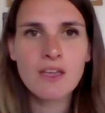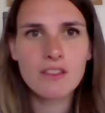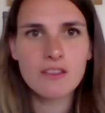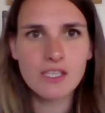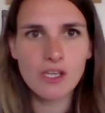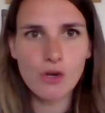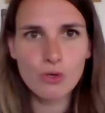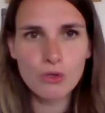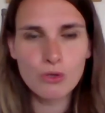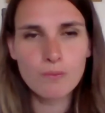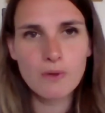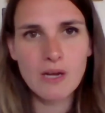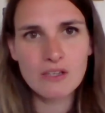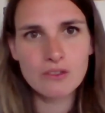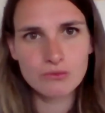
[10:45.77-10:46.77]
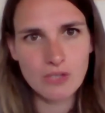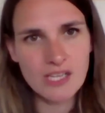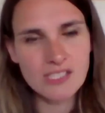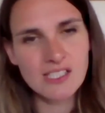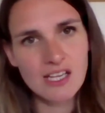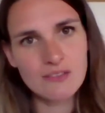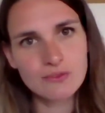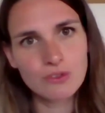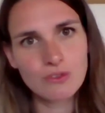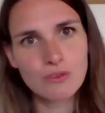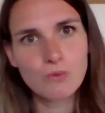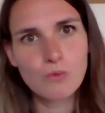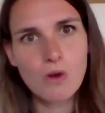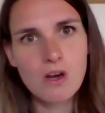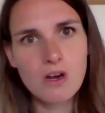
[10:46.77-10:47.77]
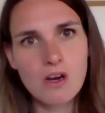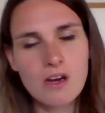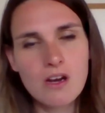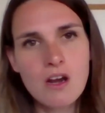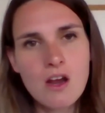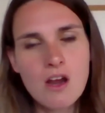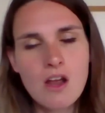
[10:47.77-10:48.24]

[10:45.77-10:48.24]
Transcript: the Aube, right after the war,